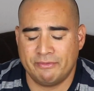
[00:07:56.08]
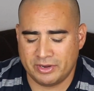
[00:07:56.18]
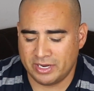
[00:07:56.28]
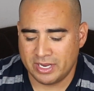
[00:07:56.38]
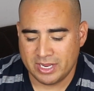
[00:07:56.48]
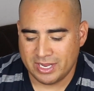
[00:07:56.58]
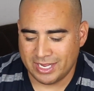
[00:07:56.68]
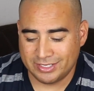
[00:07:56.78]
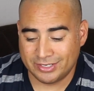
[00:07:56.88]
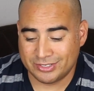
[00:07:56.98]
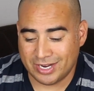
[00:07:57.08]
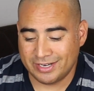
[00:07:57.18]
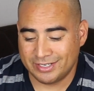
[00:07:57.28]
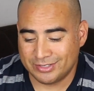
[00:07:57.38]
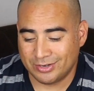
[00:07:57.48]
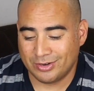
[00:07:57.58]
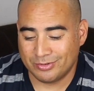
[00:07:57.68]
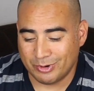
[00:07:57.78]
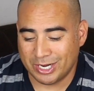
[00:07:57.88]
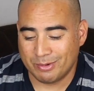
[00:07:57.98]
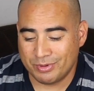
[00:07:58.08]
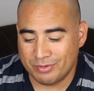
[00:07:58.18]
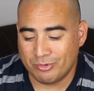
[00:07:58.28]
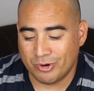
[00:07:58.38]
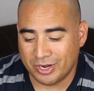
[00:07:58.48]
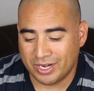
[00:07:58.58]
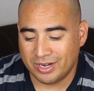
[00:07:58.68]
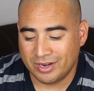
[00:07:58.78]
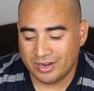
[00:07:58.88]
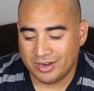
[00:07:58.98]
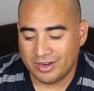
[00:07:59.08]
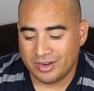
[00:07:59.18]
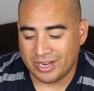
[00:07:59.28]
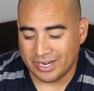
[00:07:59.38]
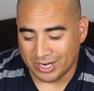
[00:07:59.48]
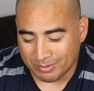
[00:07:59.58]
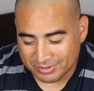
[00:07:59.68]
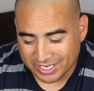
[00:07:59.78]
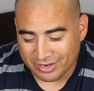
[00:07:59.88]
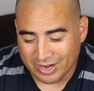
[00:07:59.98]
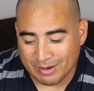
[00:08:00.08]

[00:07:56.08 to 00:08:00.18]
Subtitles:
mean, it's exciting to wake up in the morning and update your